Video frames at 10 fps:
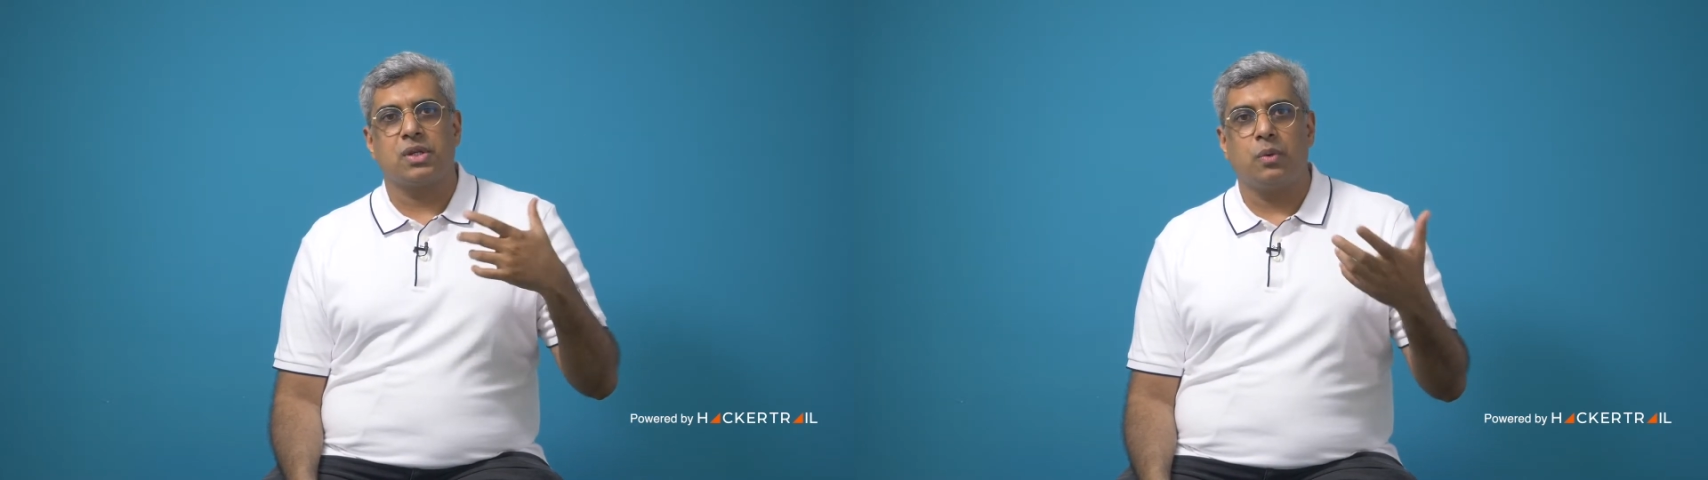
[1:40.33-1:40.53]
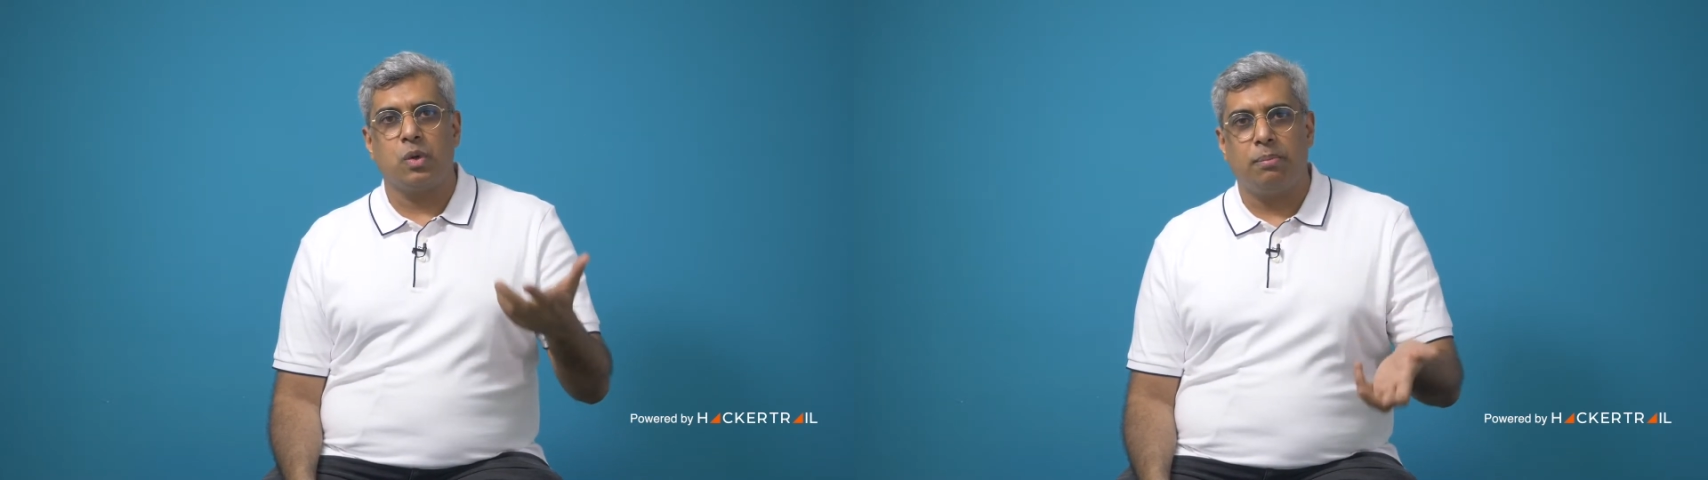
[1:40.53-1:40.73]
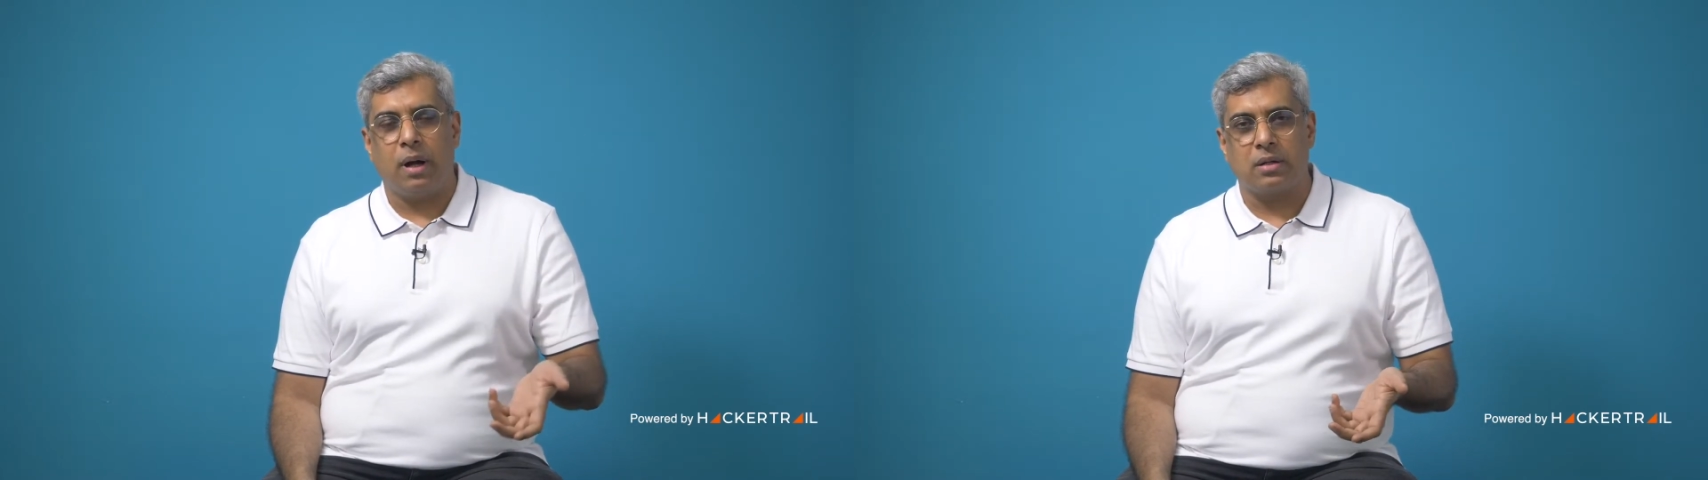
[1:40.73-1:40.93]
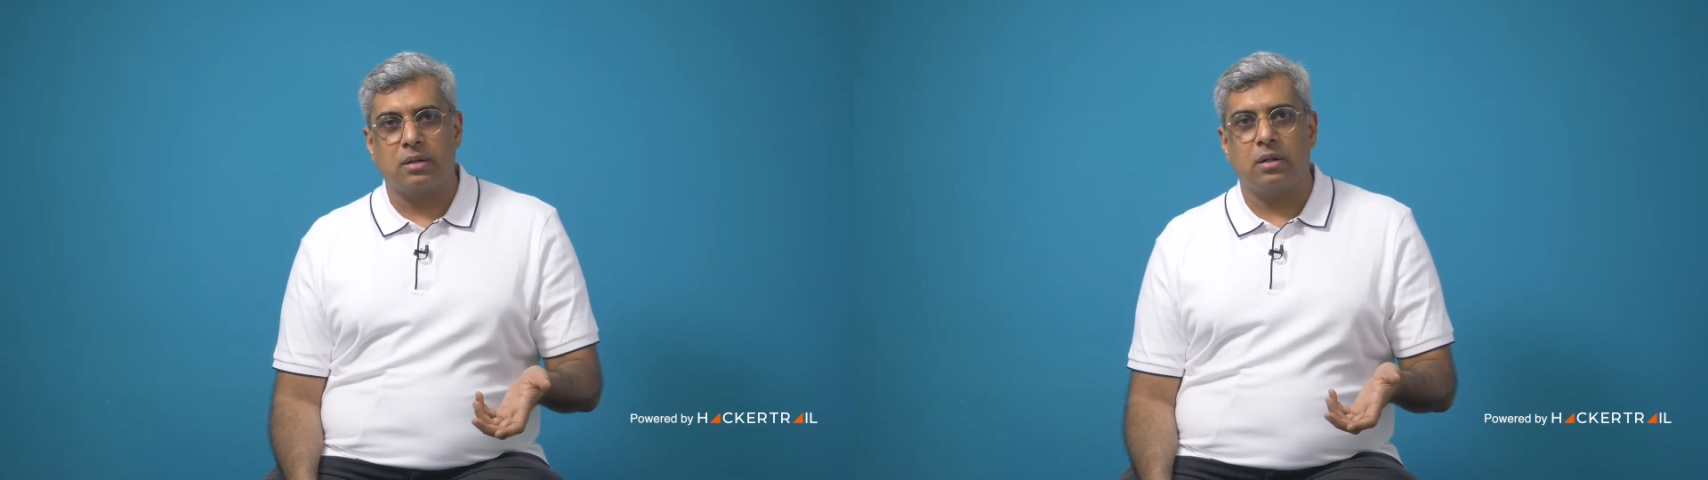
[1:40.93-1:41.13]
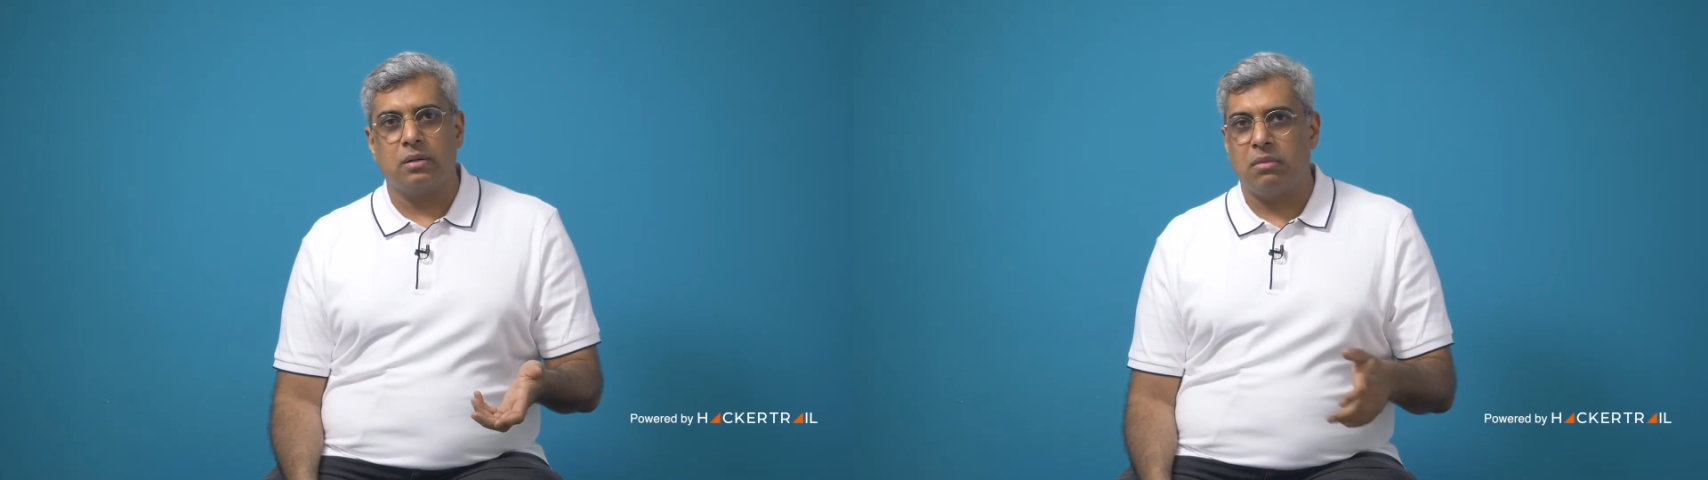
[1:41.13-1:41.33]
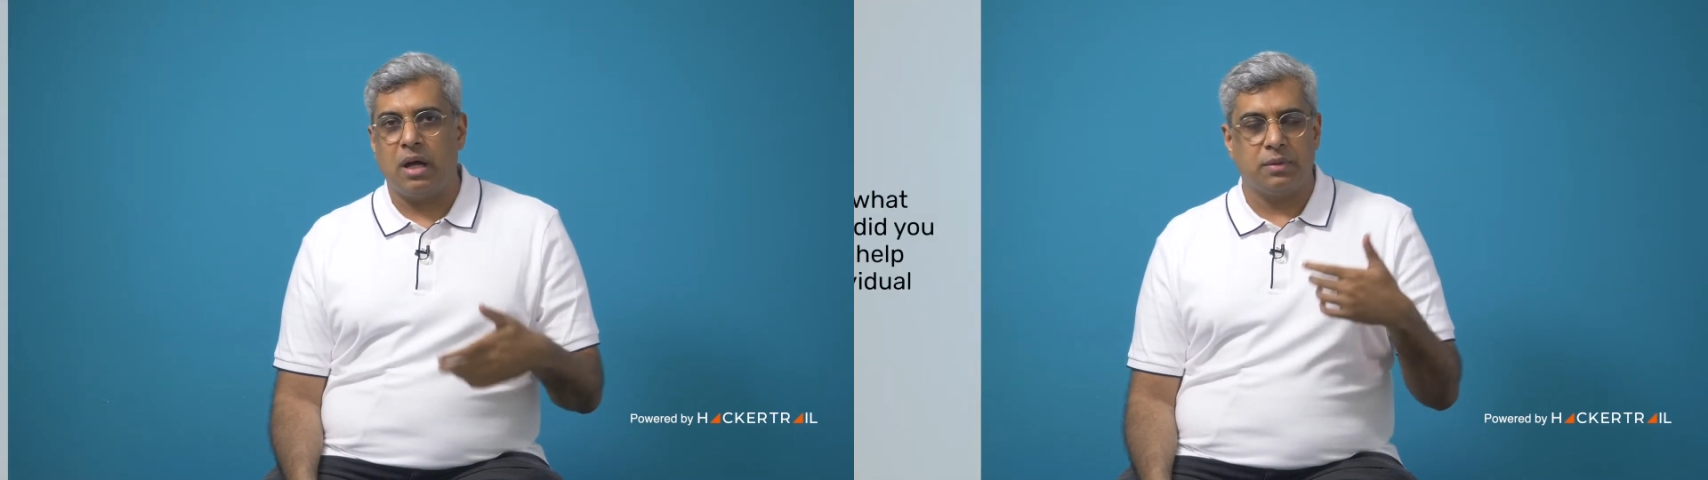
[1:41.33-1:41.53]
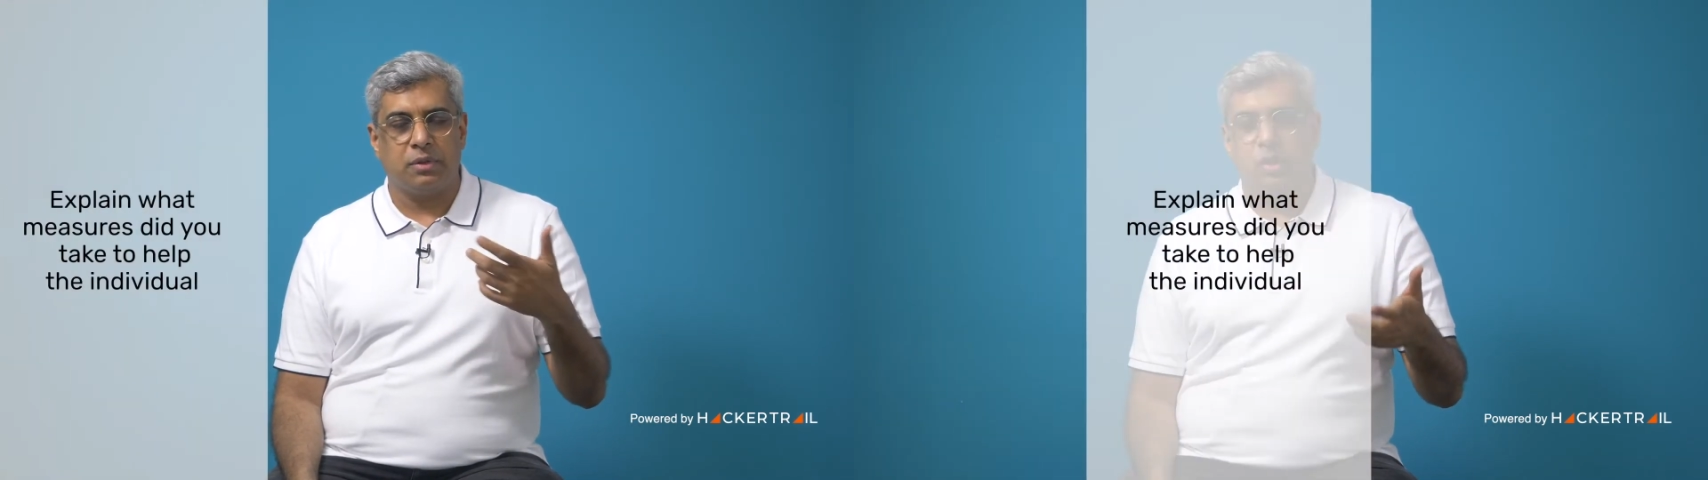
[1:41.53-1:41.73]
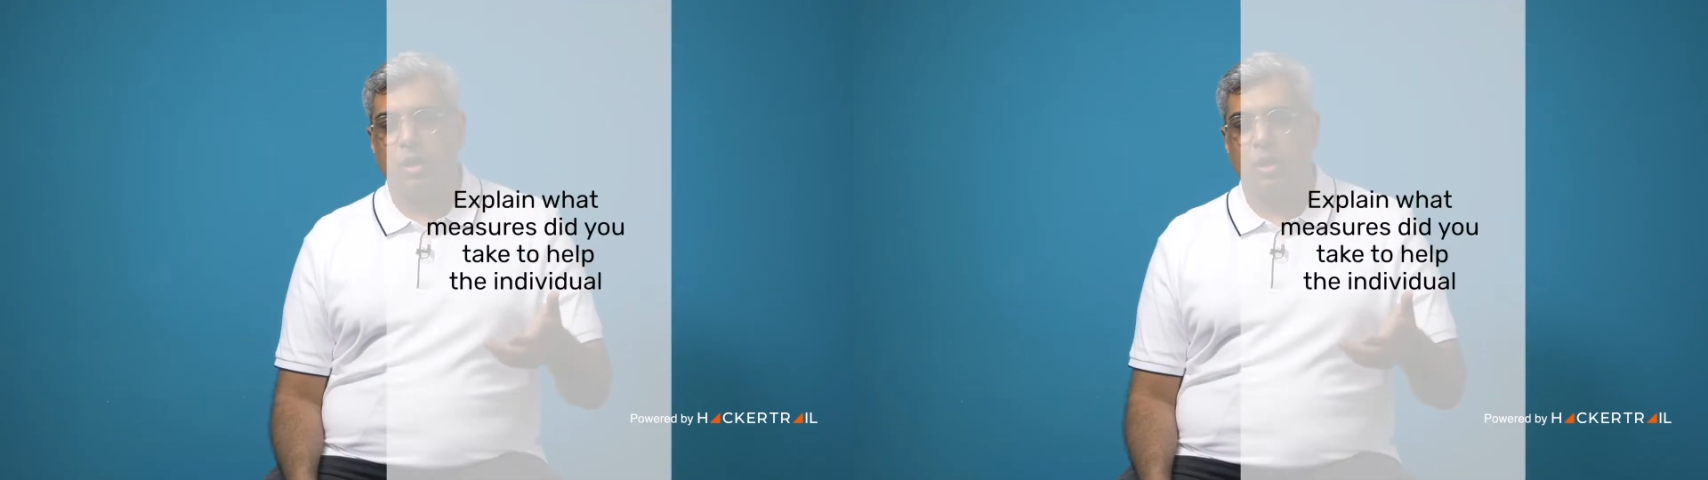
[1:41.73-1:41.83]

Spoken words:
how you partnered either with